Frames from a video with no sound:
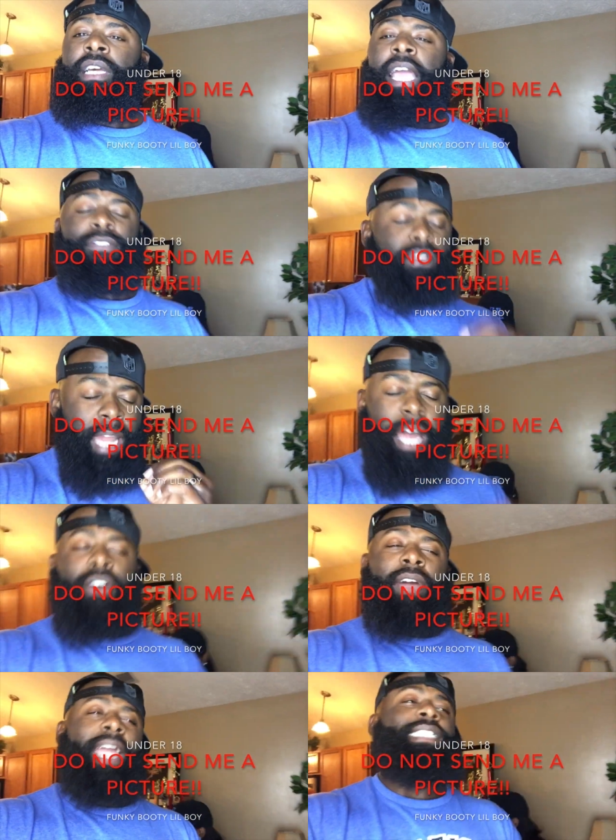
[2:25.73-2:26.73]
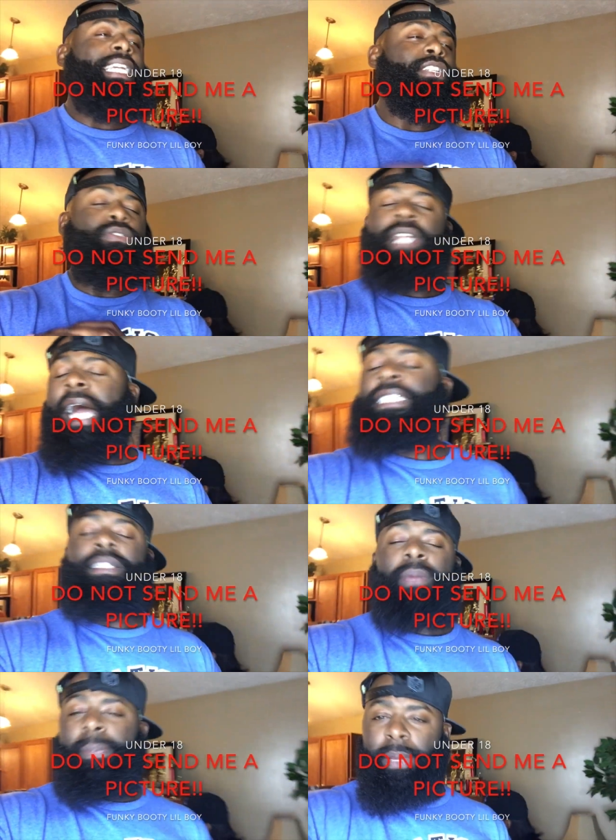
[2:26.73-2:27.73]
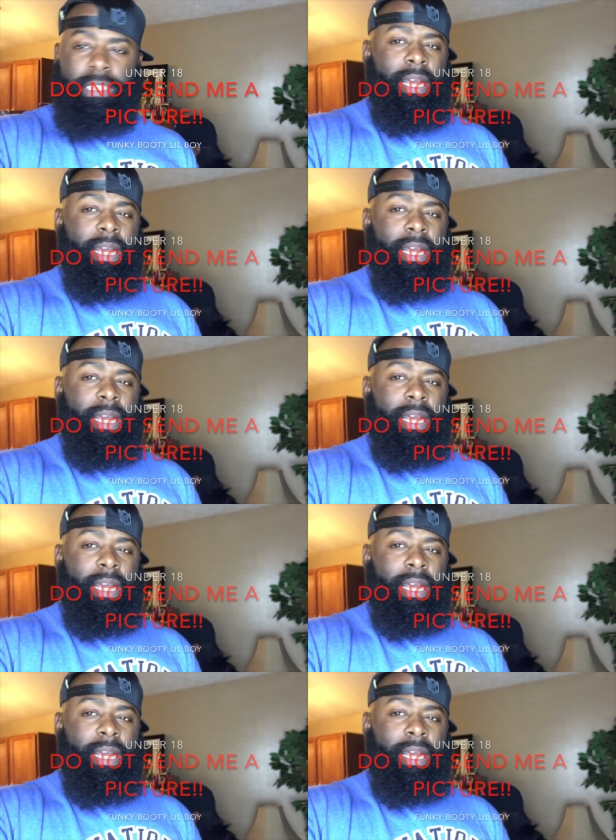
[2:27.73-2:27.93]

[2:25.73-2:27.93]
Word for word: If you're not over 18, do not send me a picture.